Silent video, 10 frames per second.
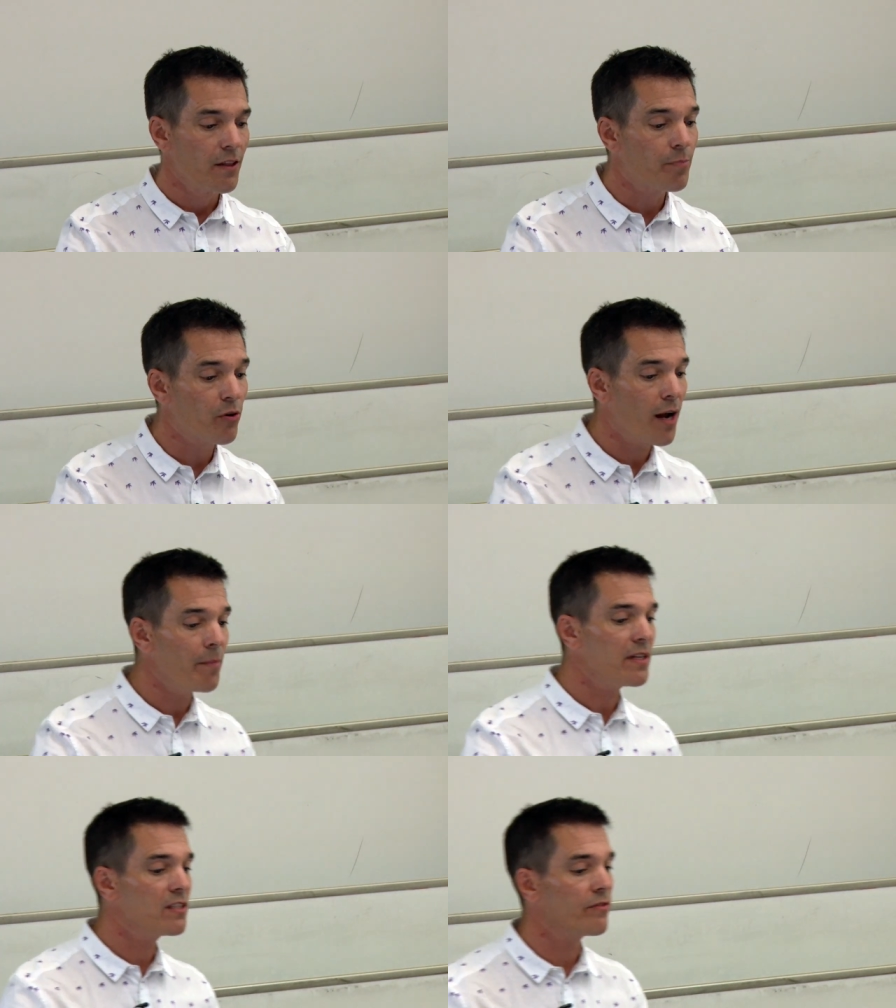The
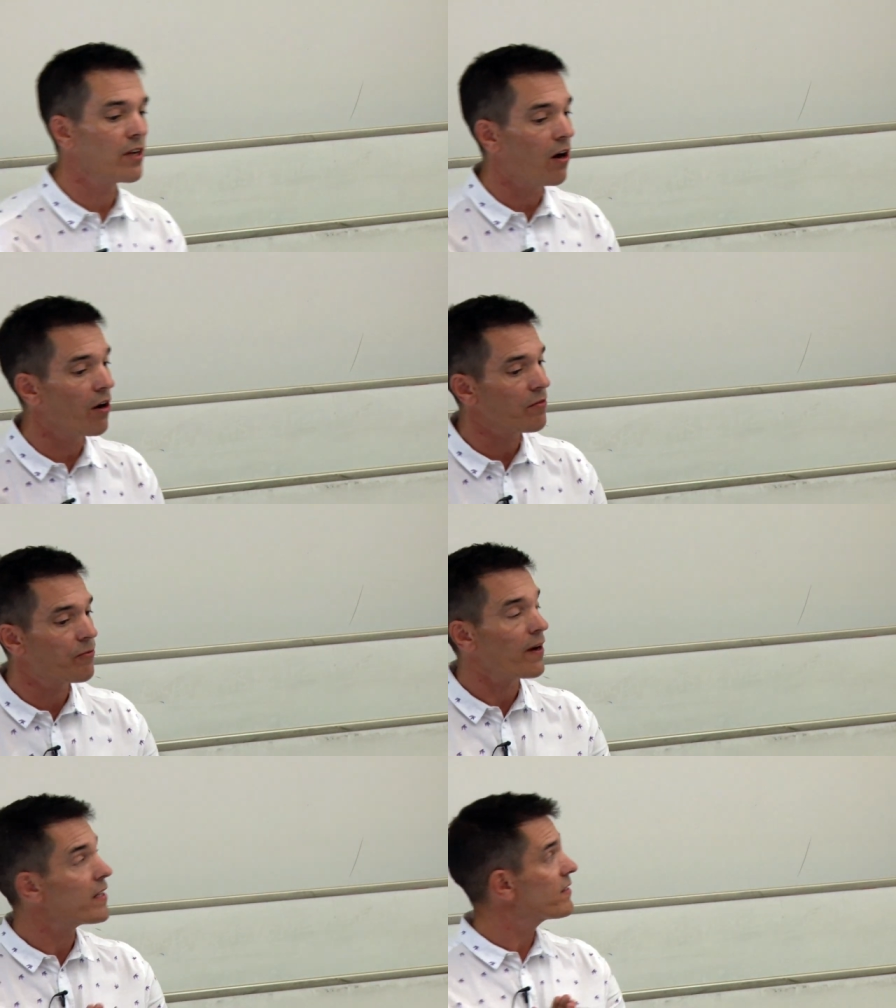parameters of an art of
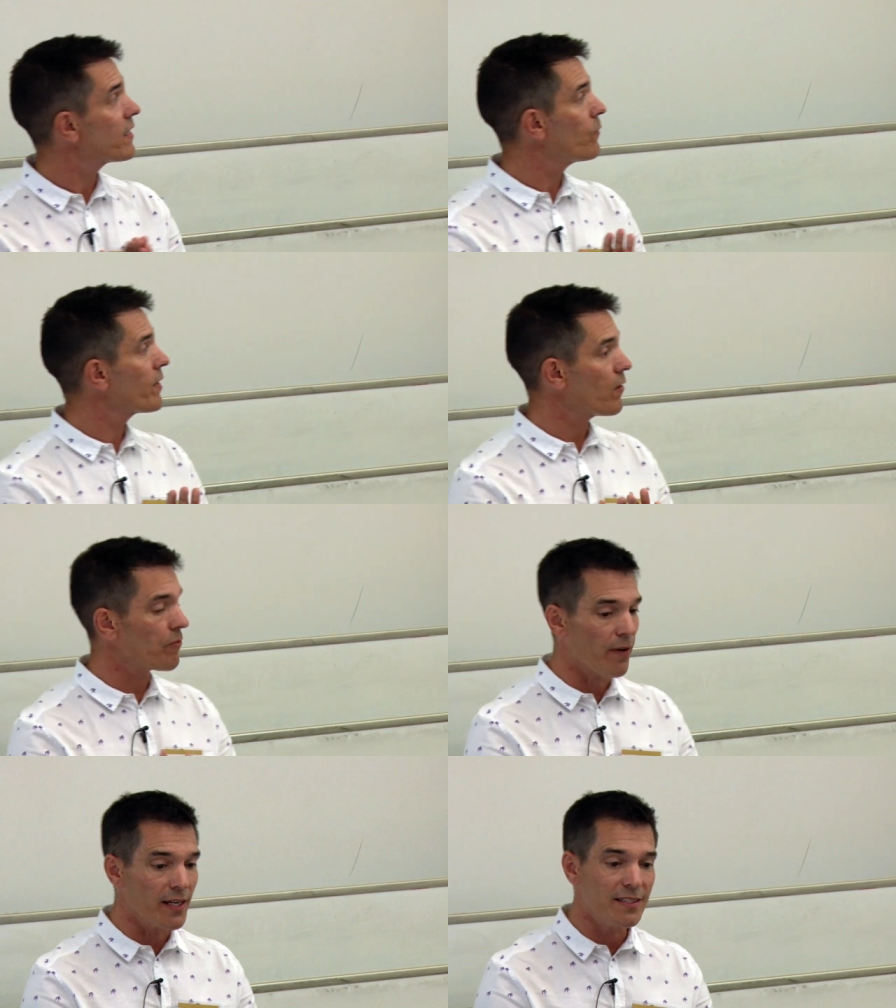fighting
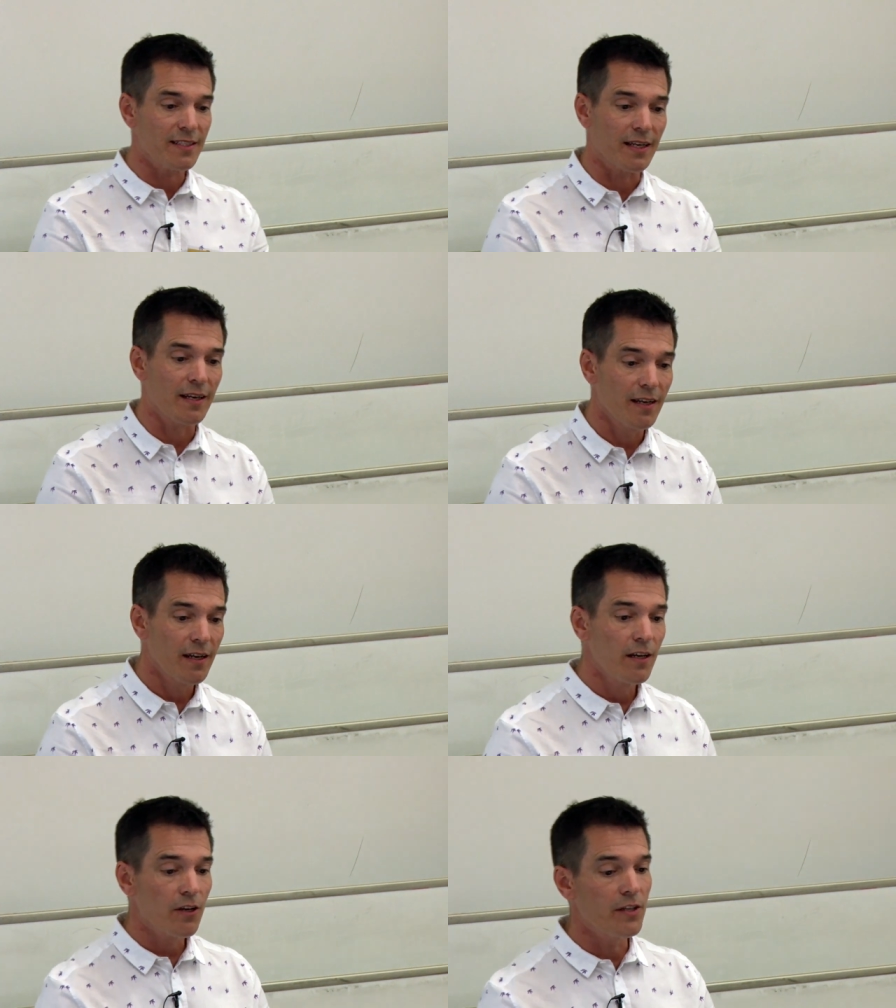without fighting
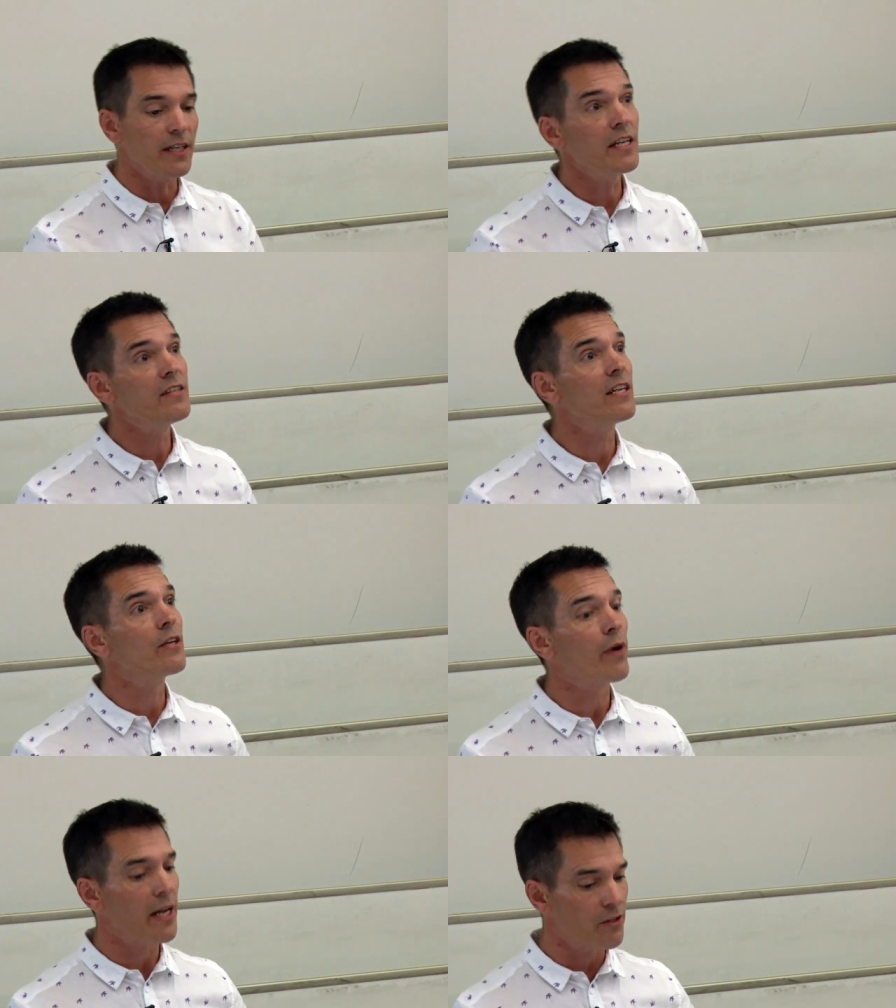could
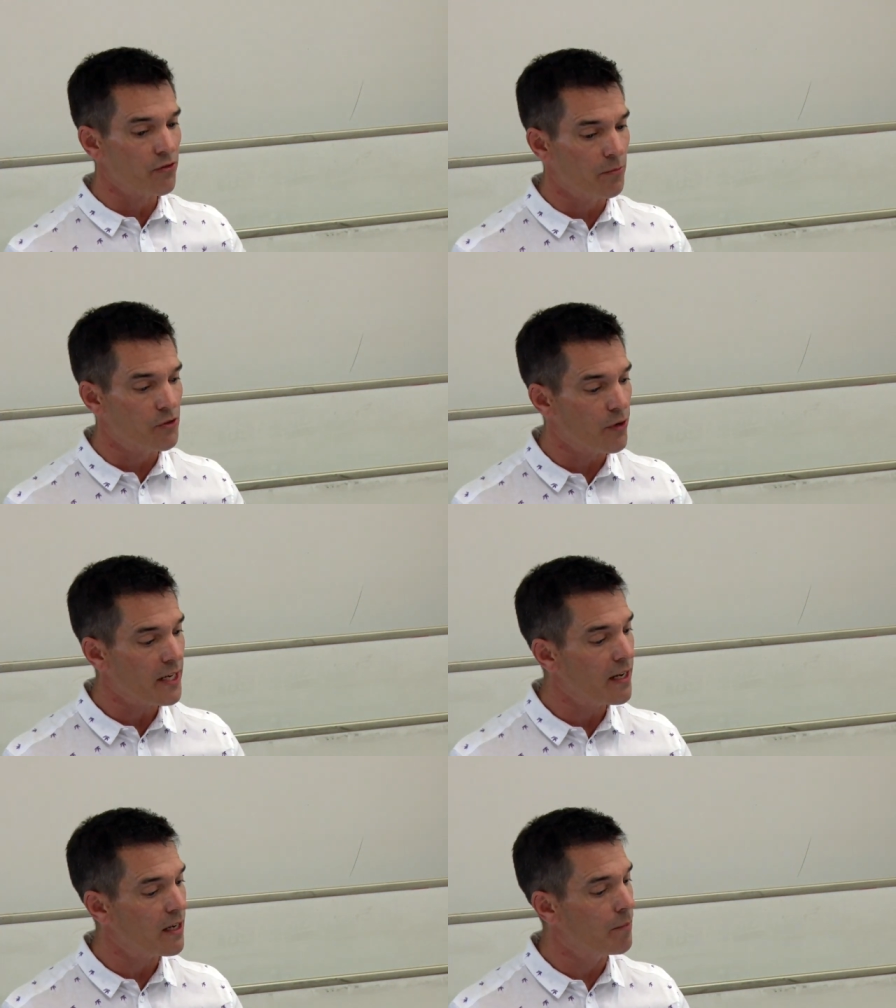easily range from
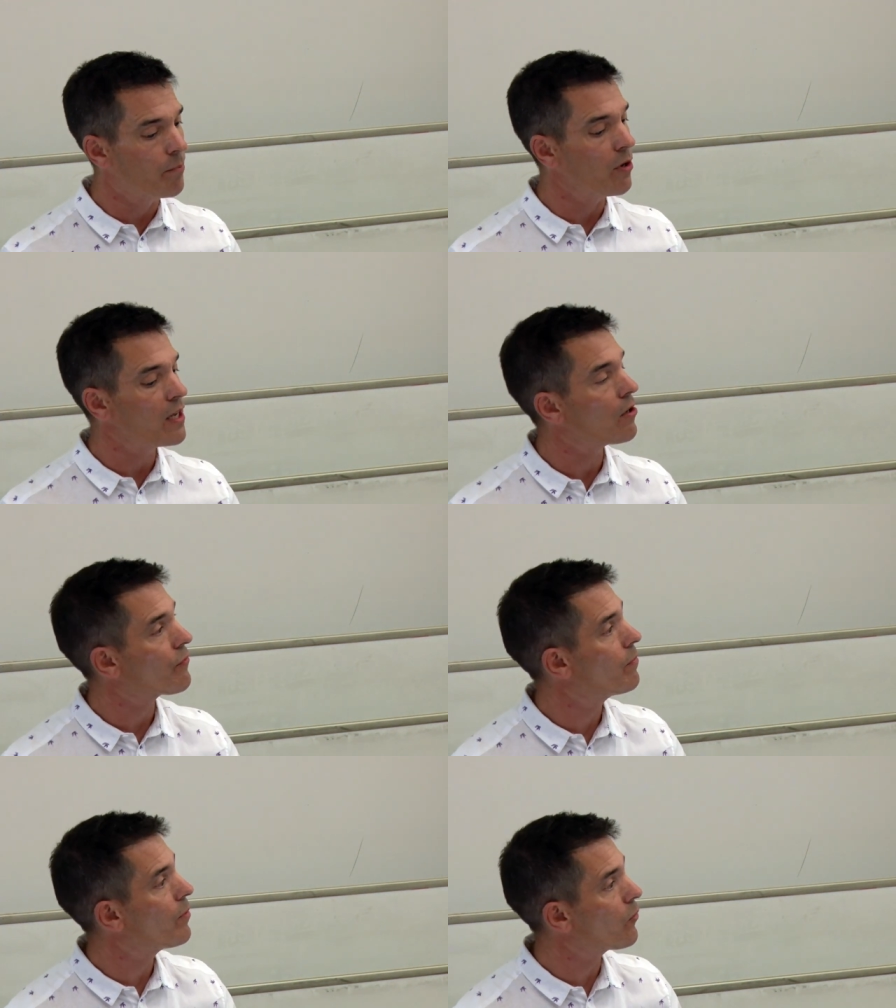tricking a bully
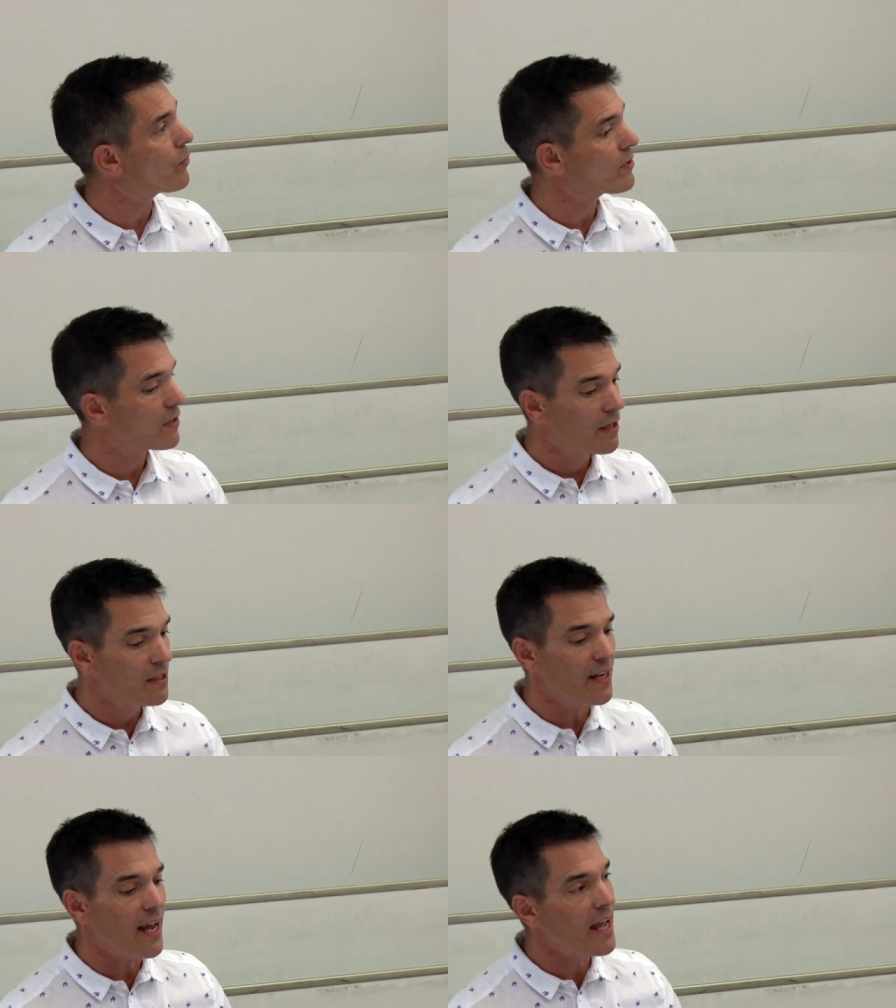off the boat
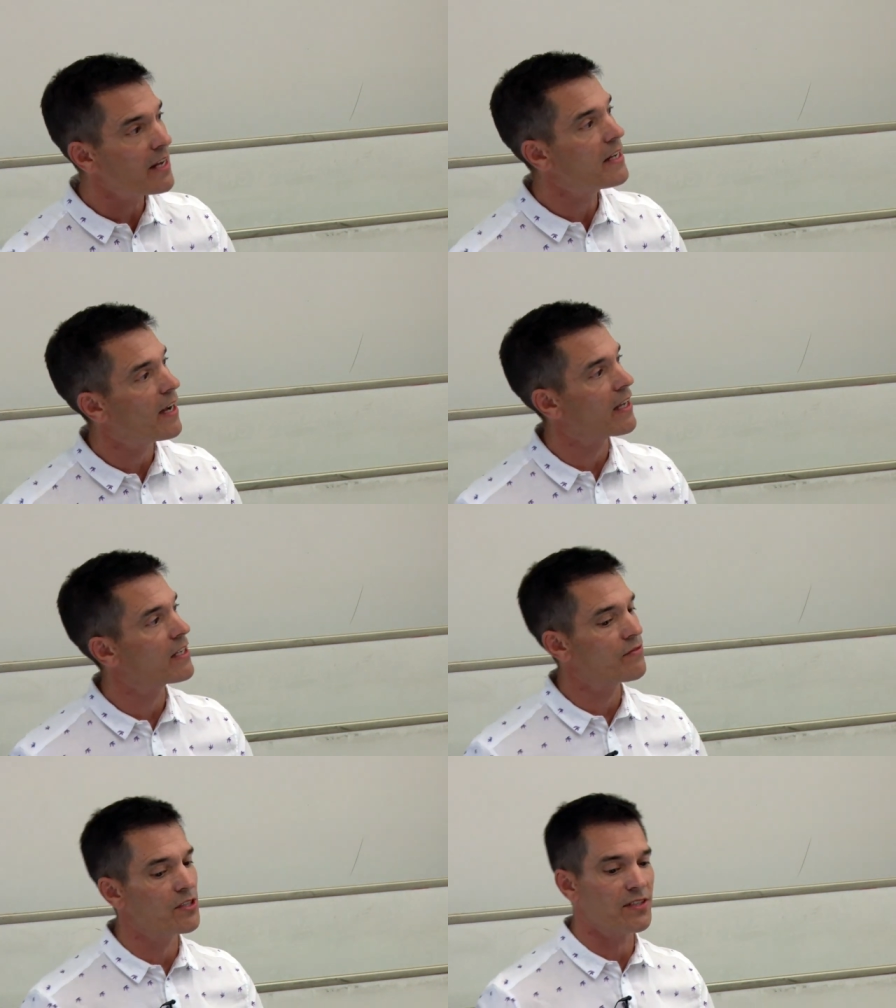to any
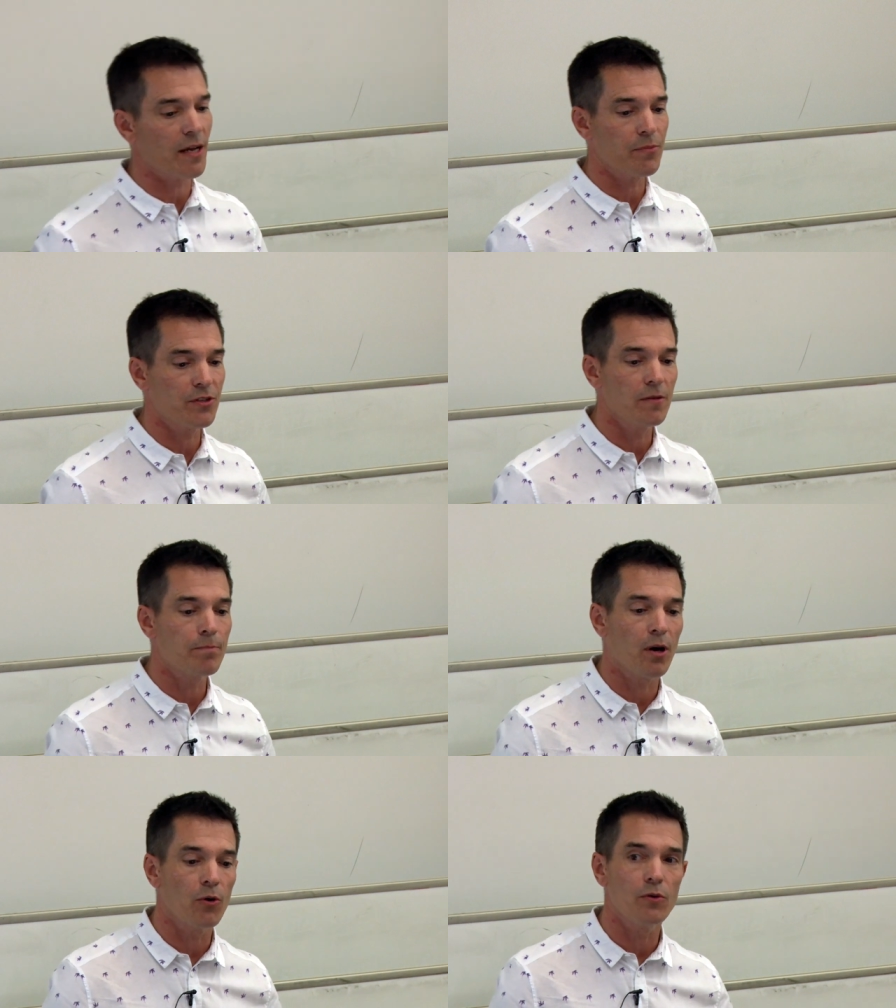kind of deception,
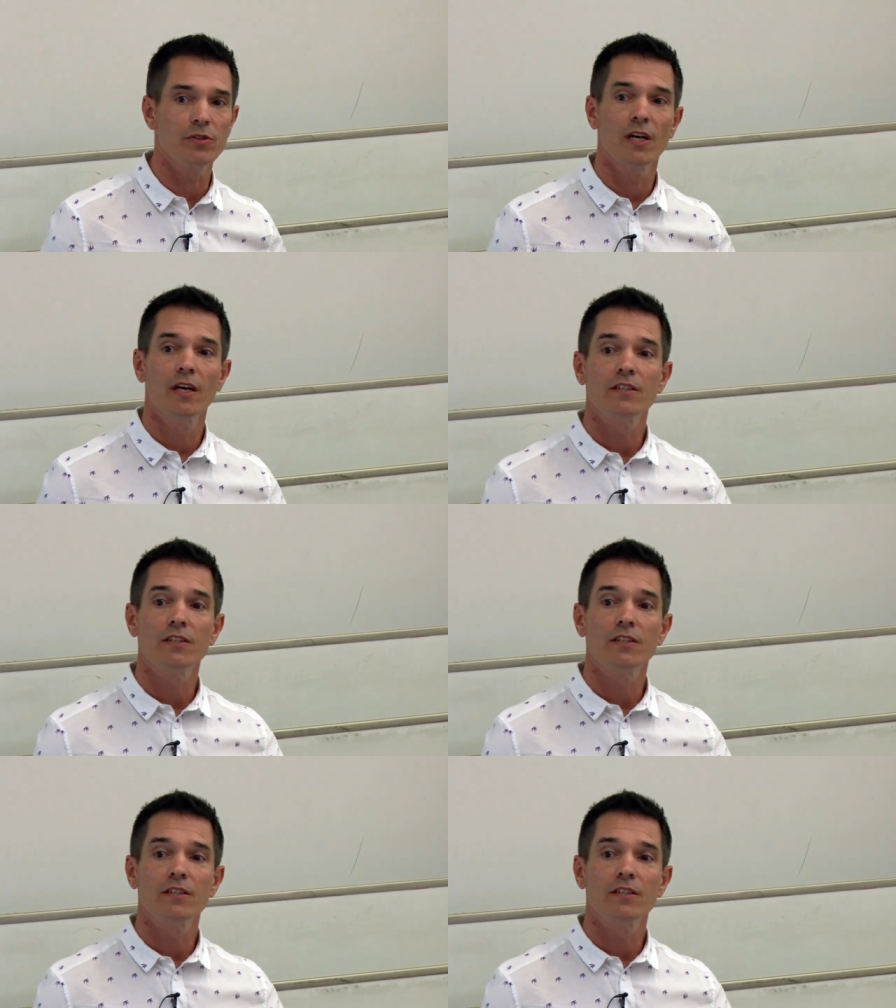pose,